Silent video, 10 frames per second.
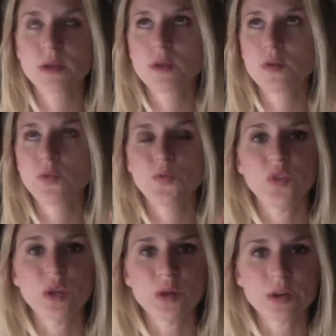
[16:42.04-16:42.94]

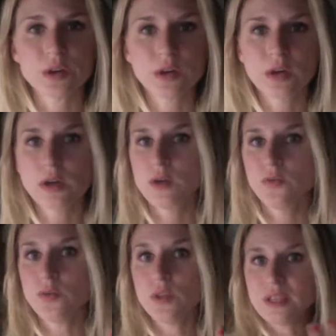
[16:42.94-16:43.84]
fear,
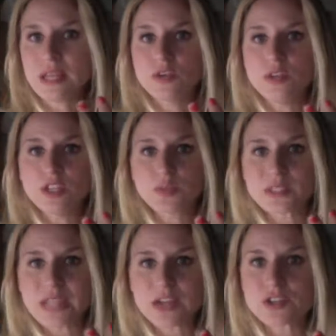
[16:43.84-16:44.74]
feeling like you need to
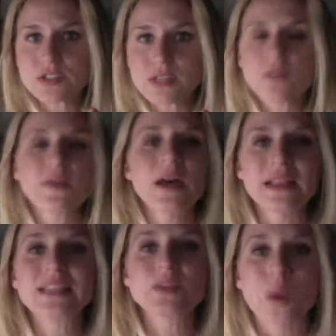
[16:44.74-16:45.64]
protect yourself. At
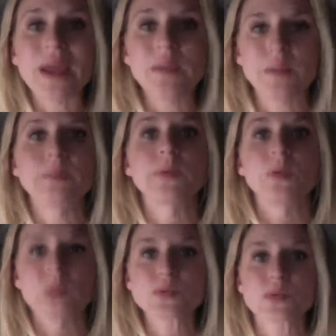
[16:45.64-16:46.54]
least white people,
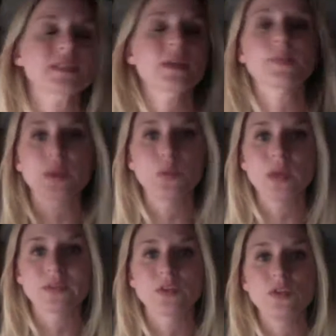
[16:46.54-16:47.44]
that's what something we have
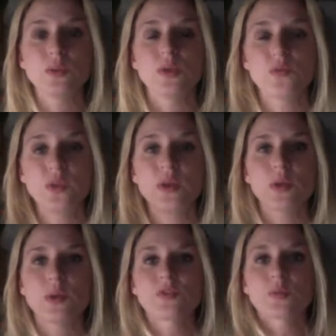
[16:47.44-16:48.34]
to do. We feel like we have
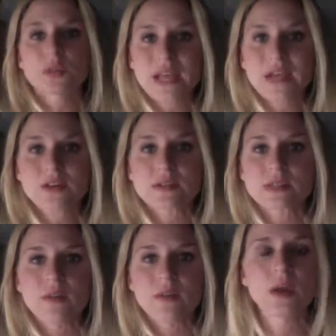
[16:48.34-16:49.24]
to protect ourselves.
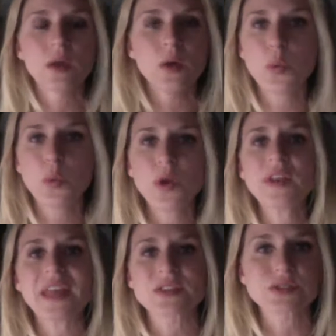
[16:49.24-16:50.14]
Where did
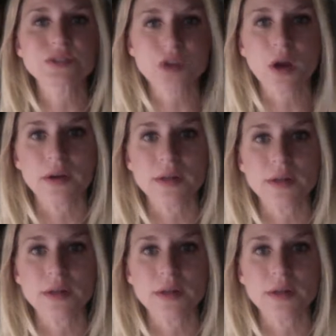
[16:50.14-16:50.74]
that start?